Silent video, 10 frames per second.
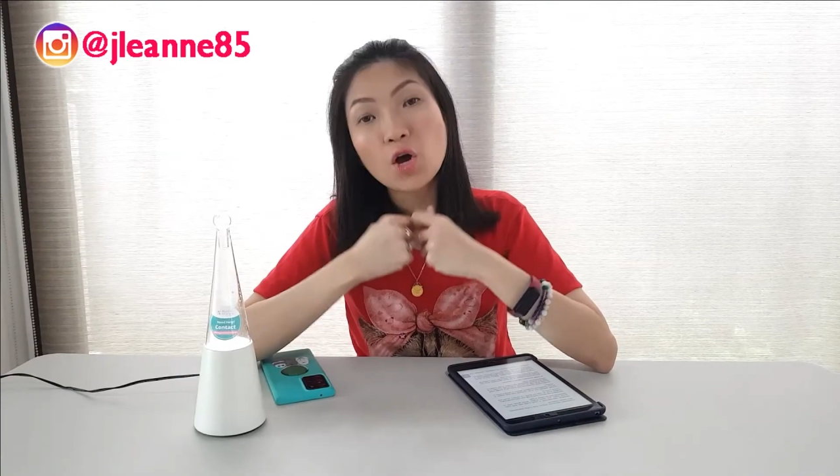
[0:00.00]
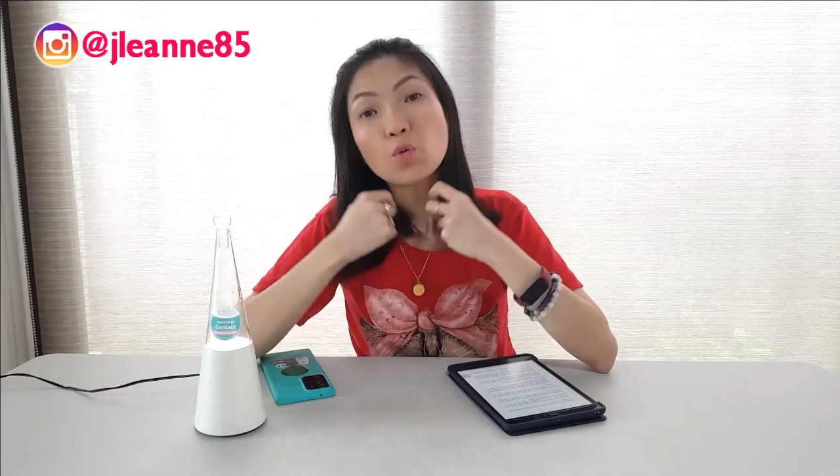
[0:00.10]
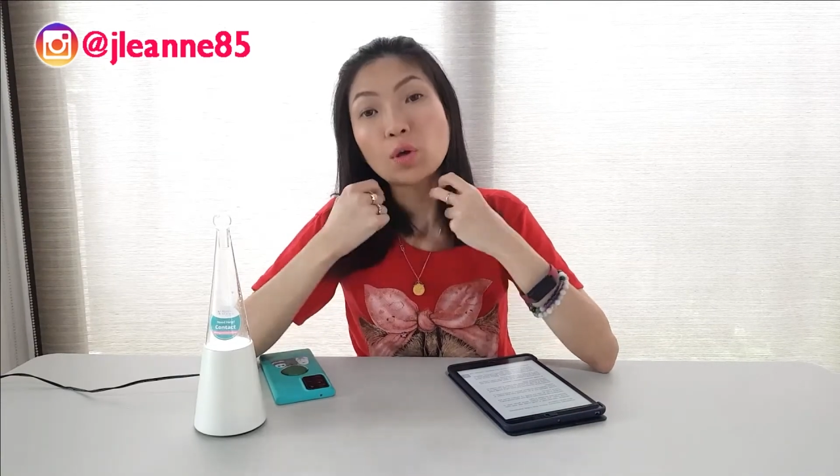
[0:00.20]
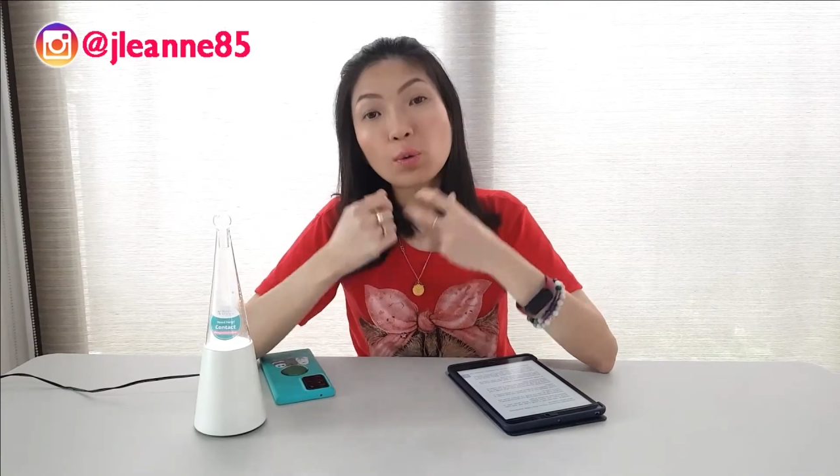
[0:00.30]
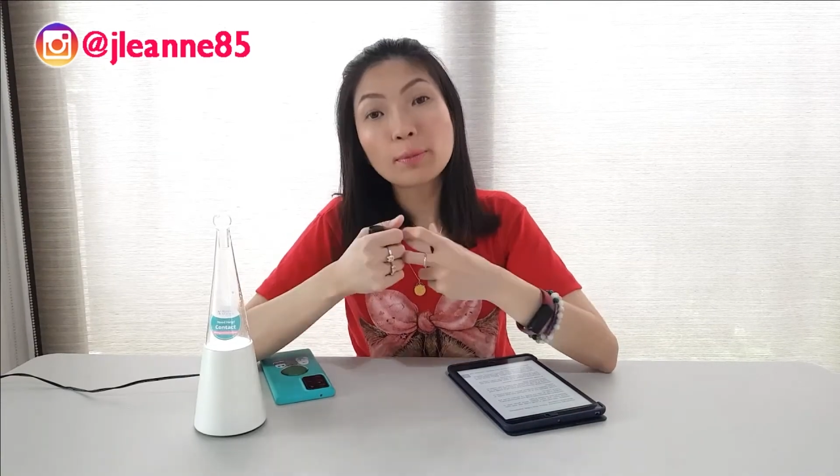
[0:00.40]

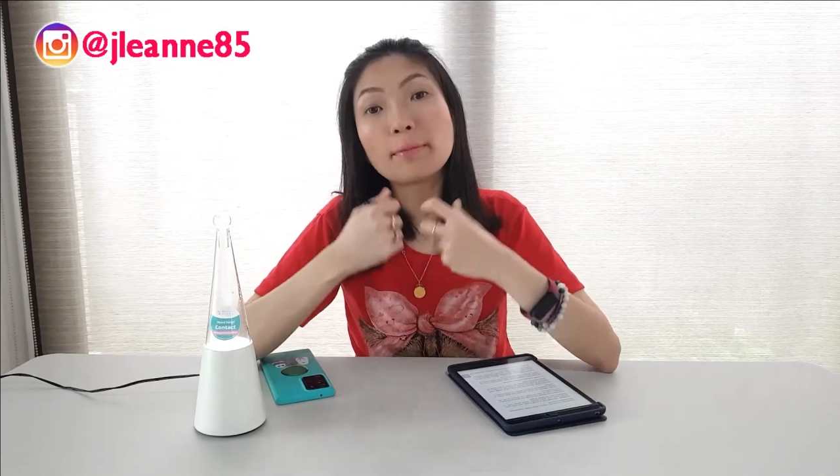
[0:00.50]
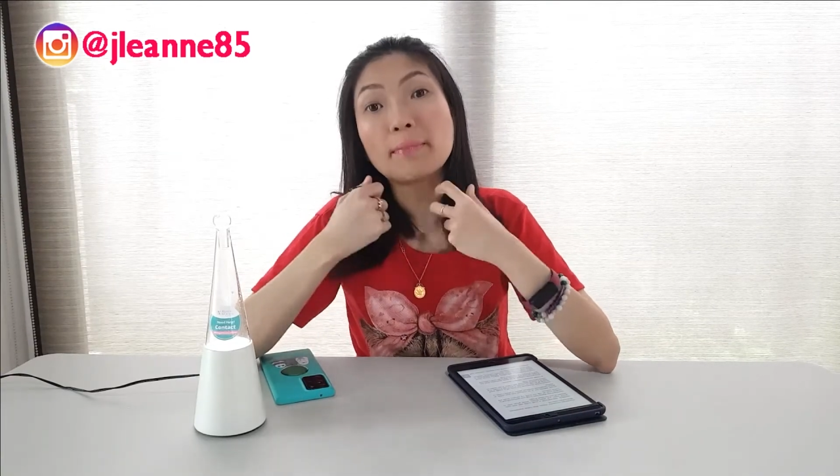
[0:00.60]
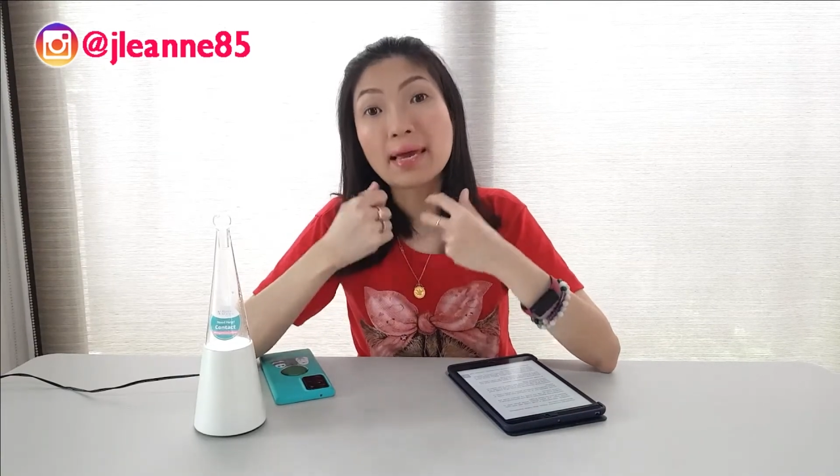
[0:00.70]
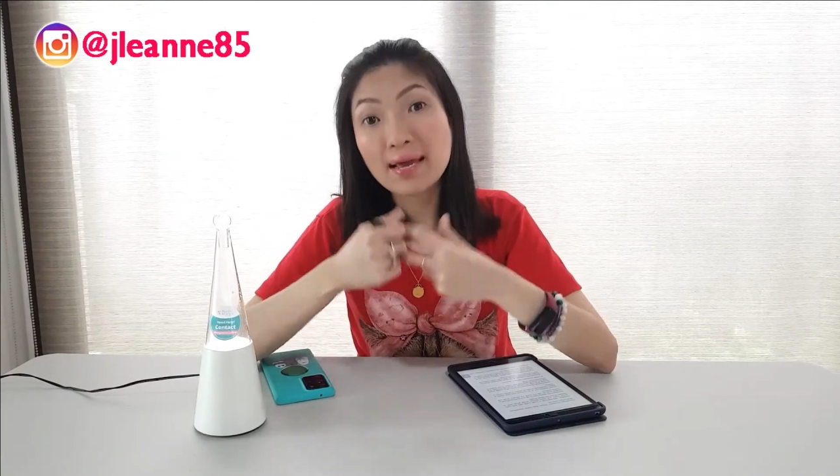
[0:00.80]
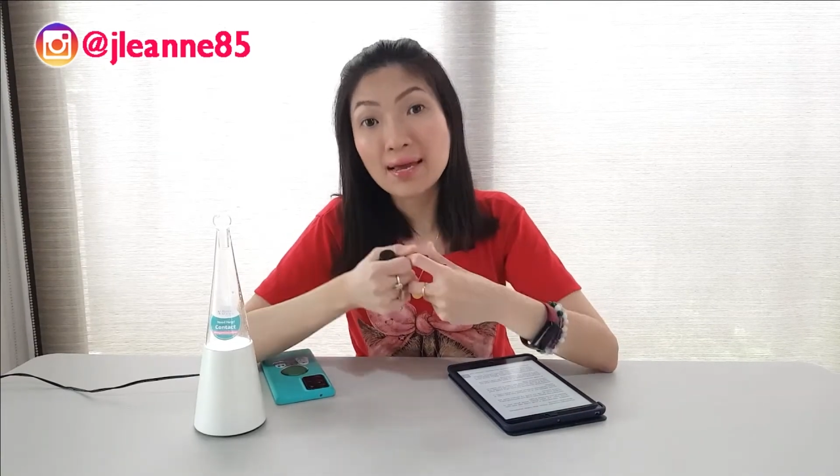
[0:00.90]
We will be
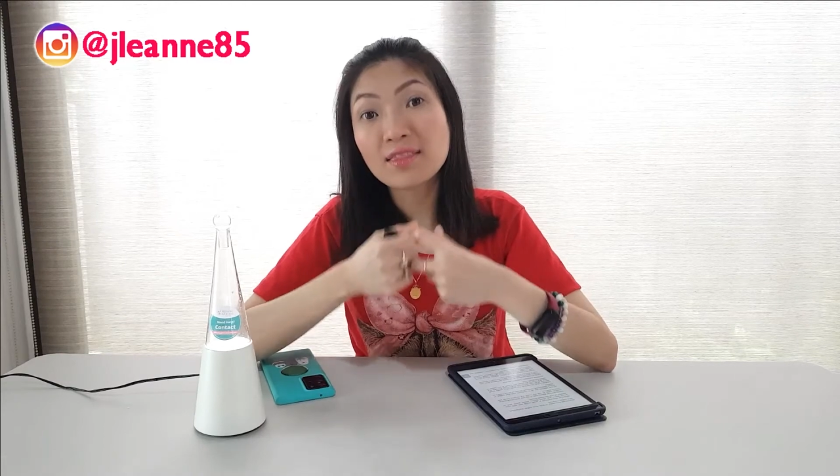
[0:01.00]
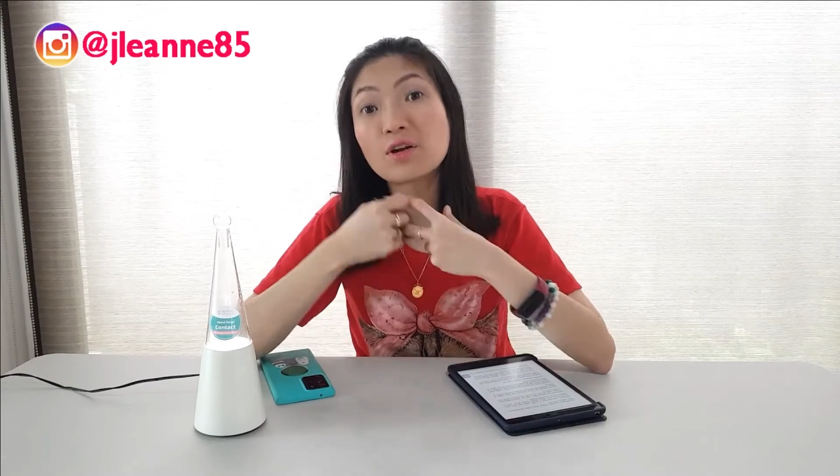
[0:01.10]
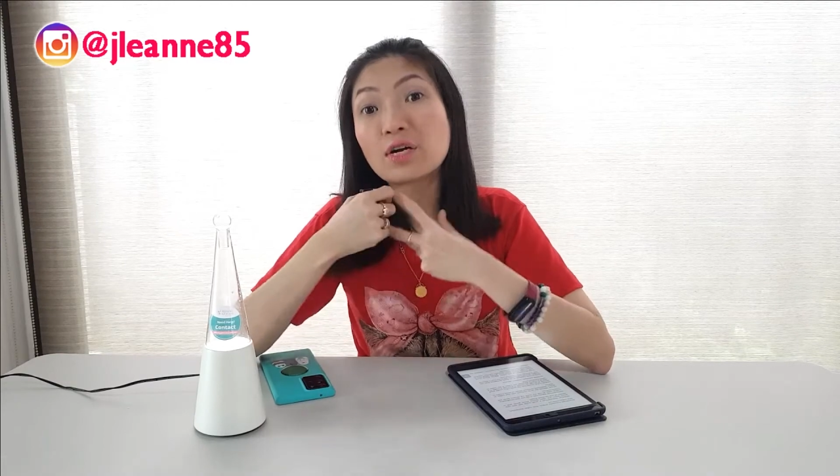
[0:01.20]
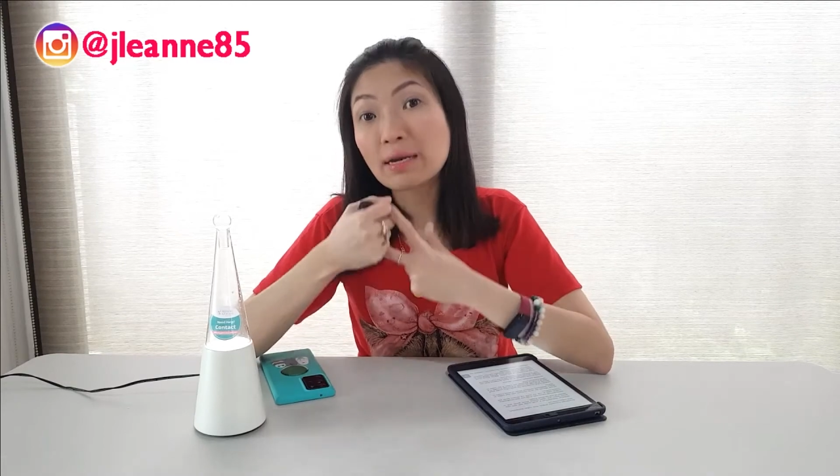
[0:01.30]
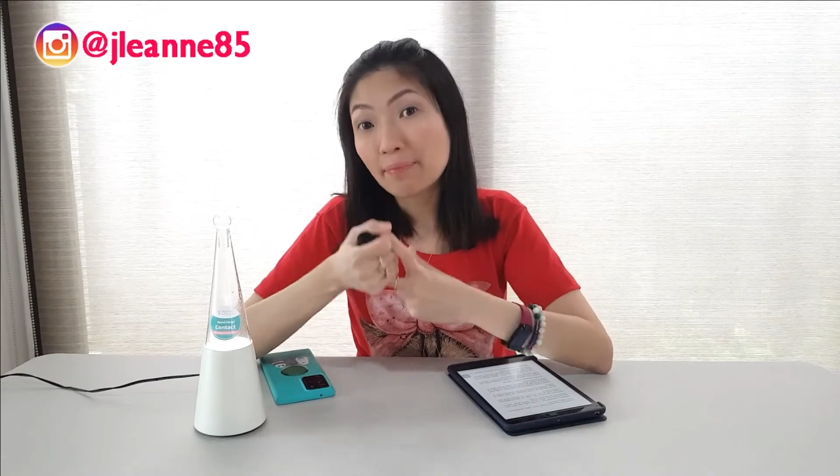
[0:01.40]
making the
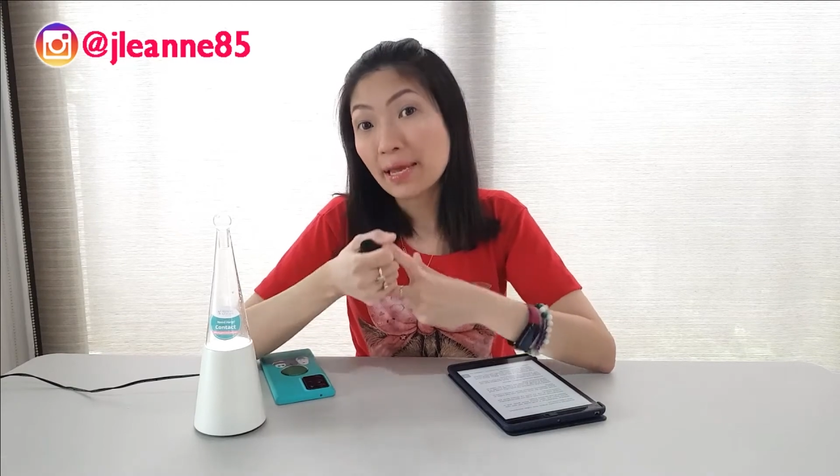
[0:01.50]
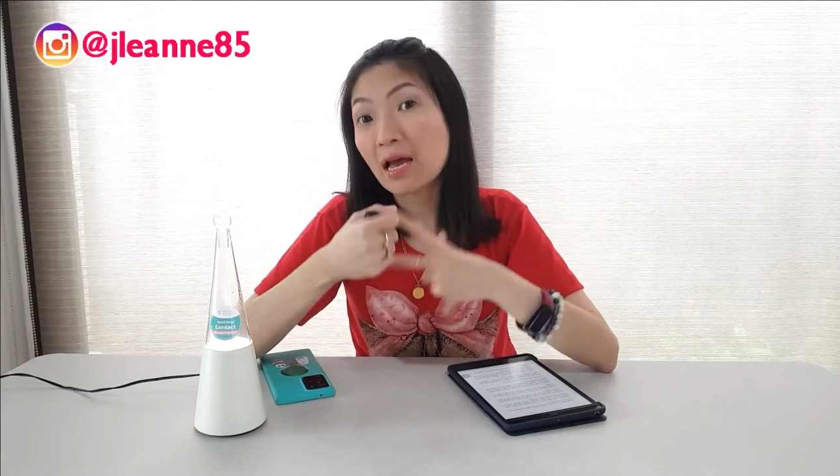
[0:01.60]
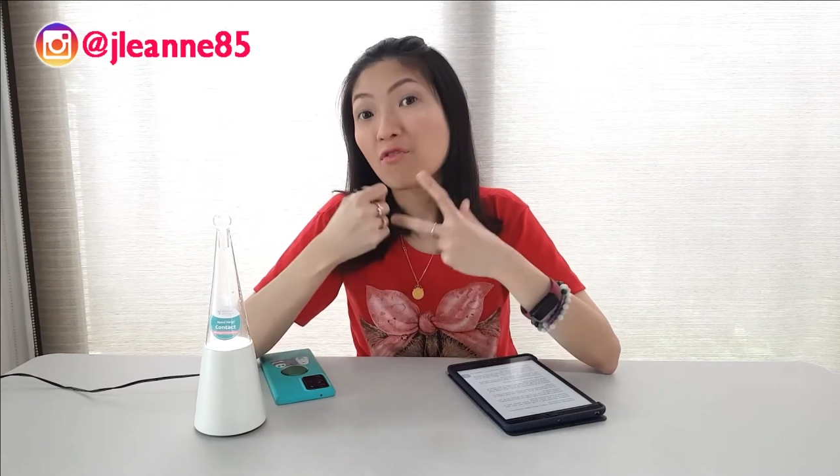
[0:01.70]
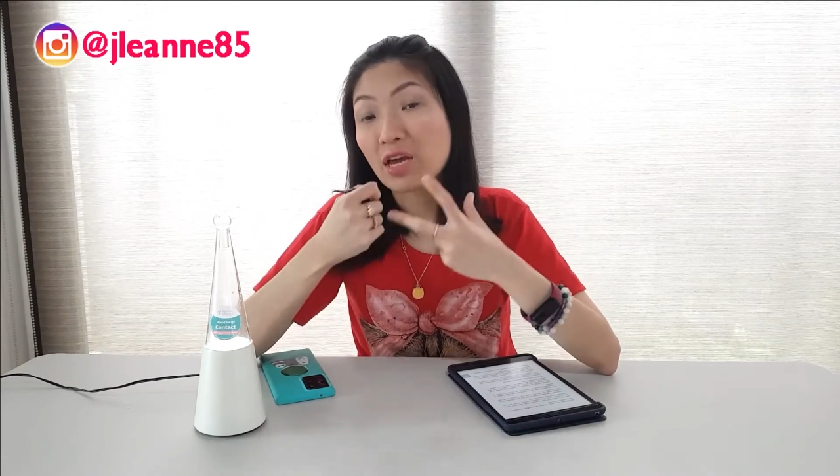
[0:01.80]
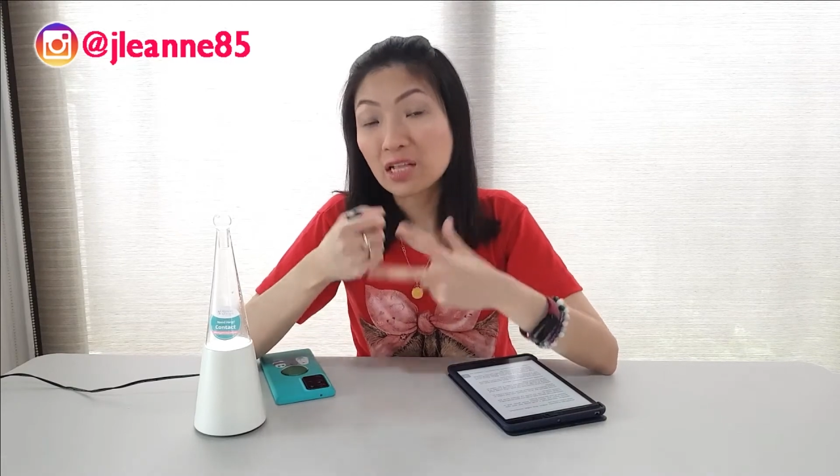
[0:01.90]

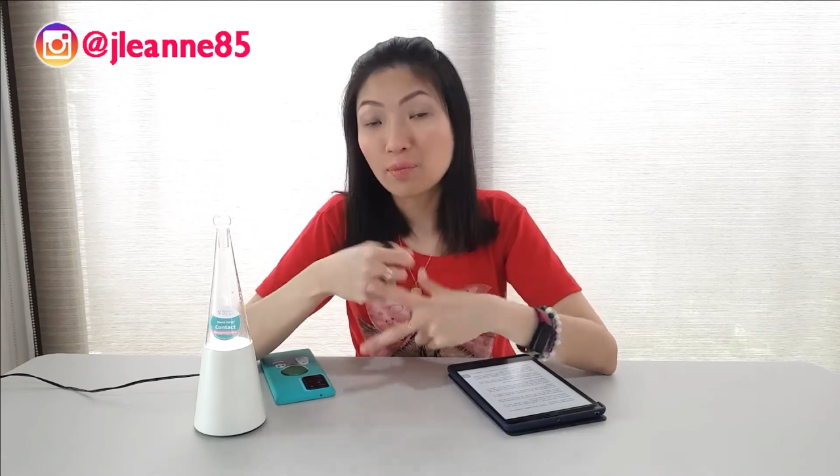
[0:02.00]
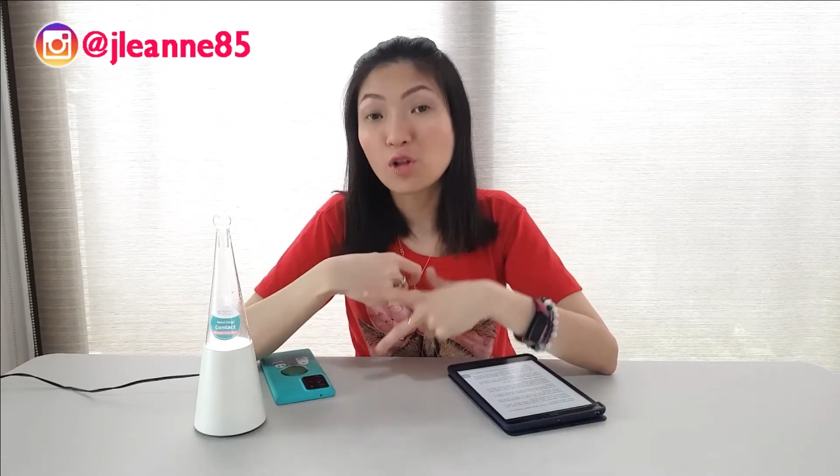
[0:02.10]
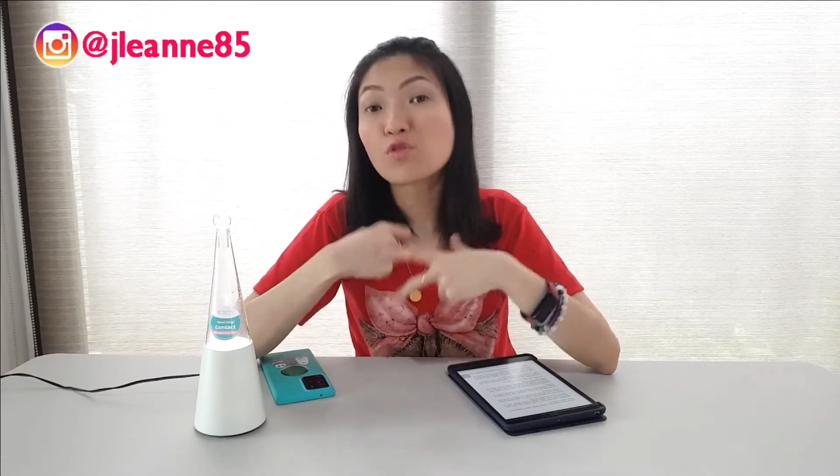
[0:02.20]
replay available